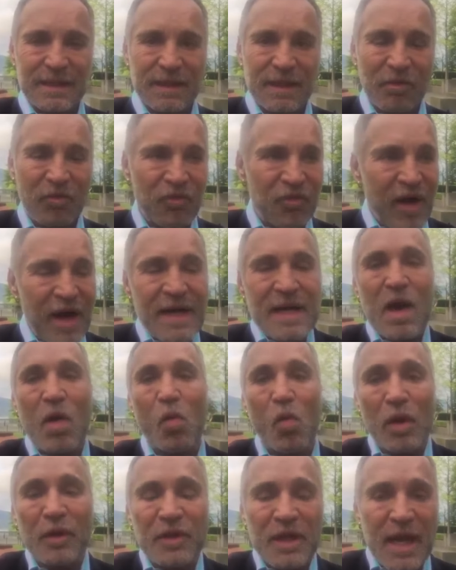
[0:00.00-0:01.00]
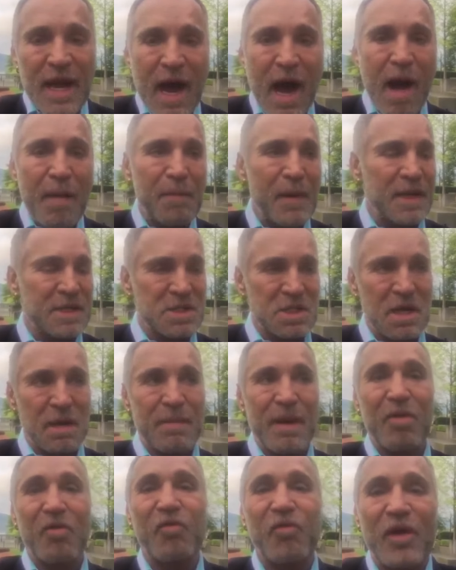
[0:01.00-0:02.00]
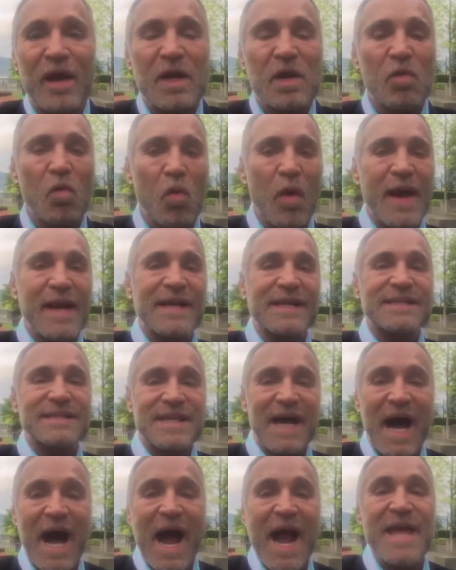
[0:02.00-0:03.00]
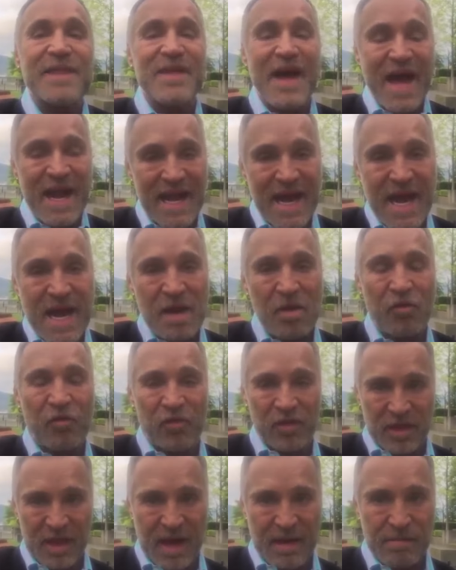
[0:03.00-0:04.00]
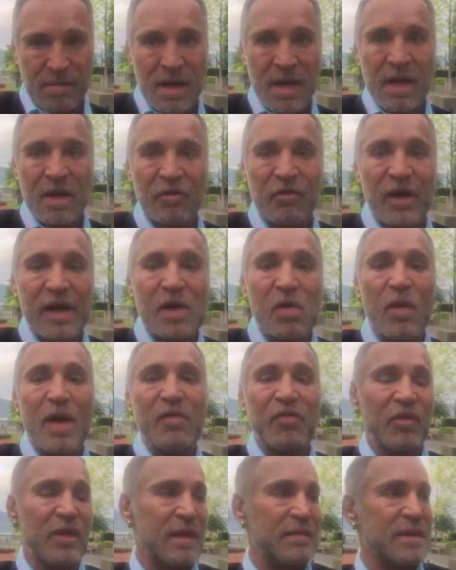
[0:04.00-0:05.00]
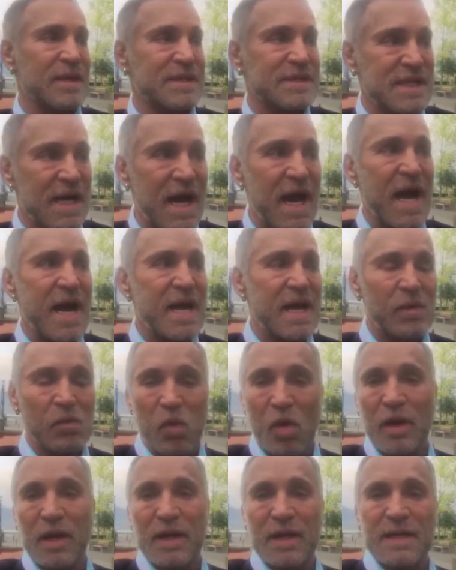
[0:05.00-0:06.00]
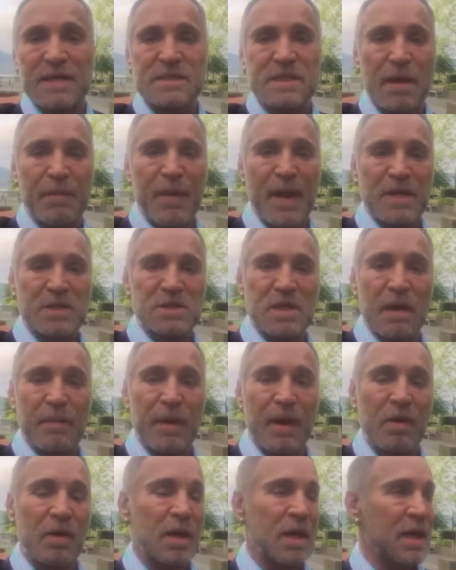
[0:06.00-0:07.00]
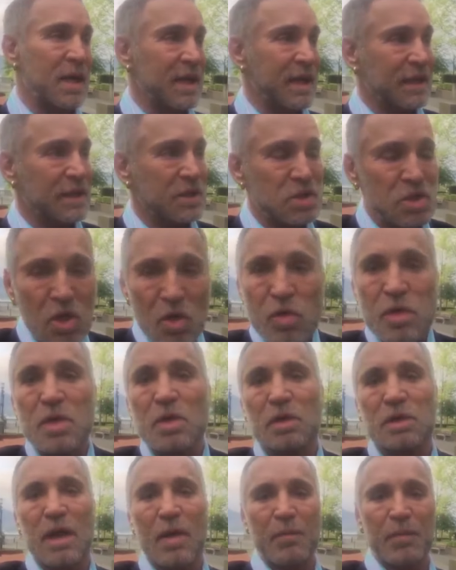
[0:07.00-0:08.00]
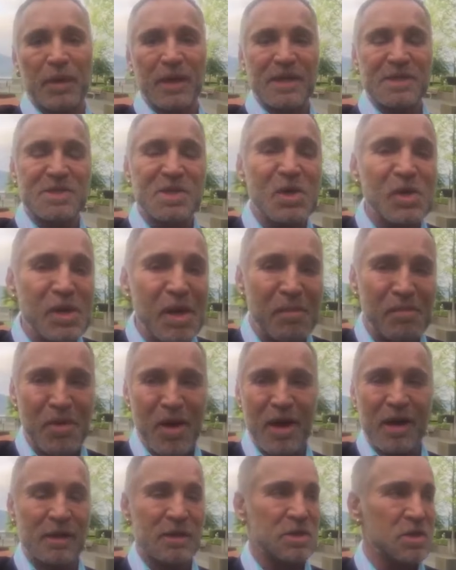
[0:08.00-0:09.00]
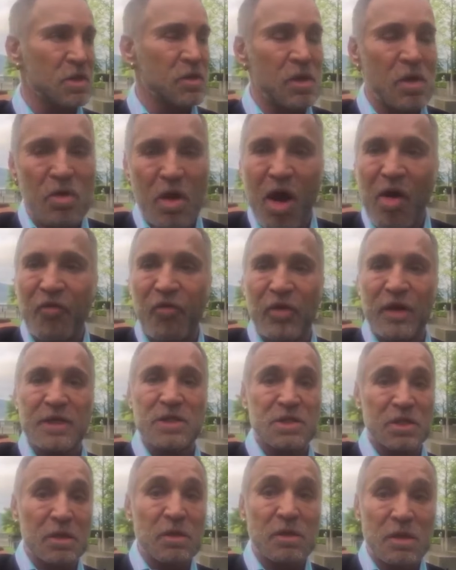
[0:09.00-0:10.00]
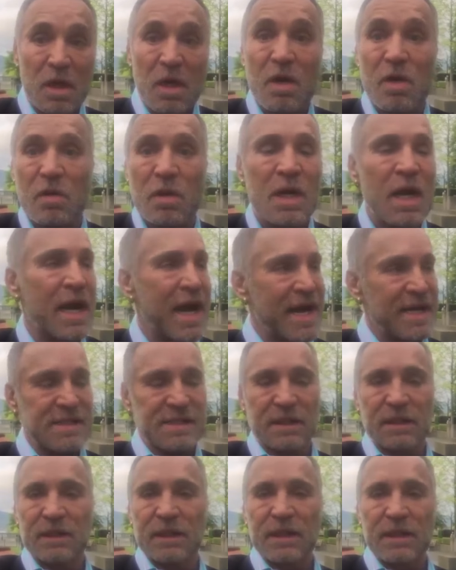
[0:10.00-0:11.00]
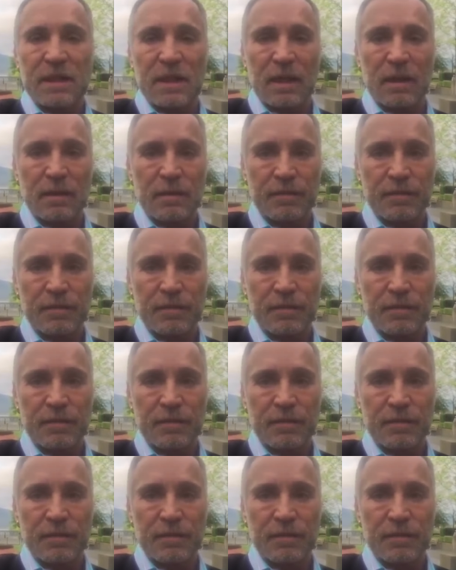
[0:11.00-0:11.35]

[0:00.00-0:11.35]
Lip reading: Find out what they are passionate about. Find a way to tie that in for them. Find a way for them to tie what it is they're passionate about to your company, to your product, to your offering, to you as the leader.